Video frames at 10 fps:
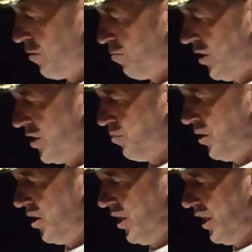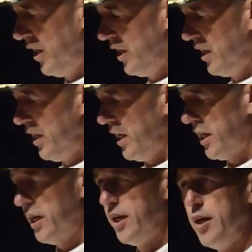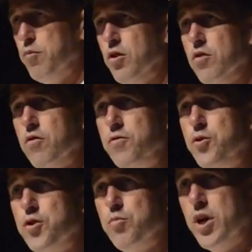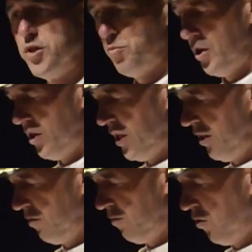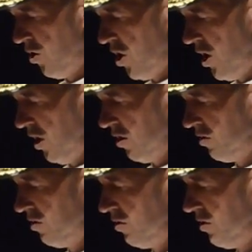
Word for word: common prosperity and can enable future prosperity for all.